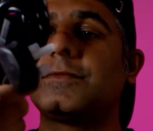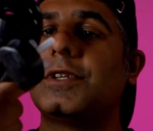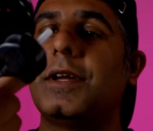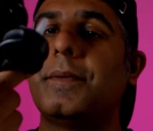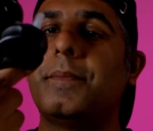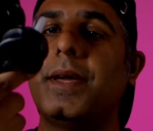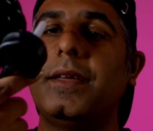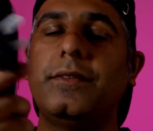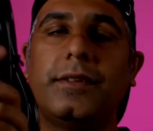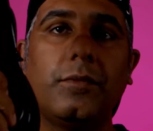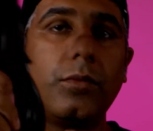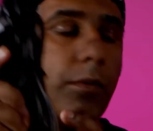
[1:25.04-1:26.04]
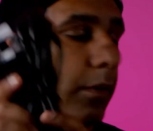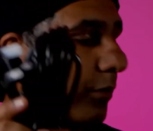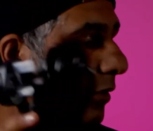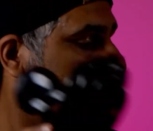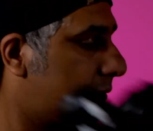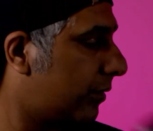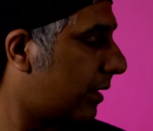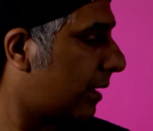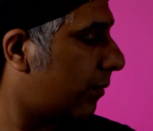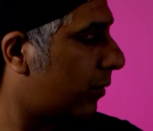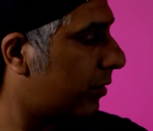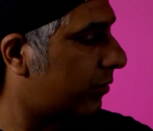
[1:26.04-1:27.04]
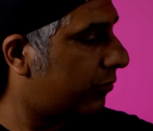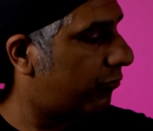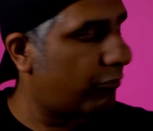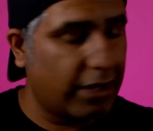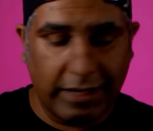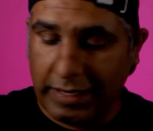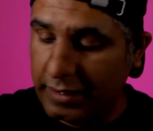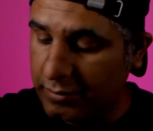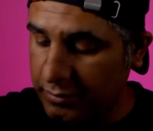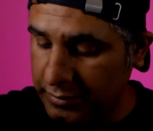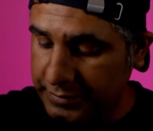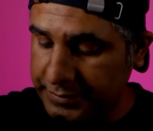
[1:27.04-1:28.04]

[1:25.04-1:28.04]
Amazing. We won't use that one right now,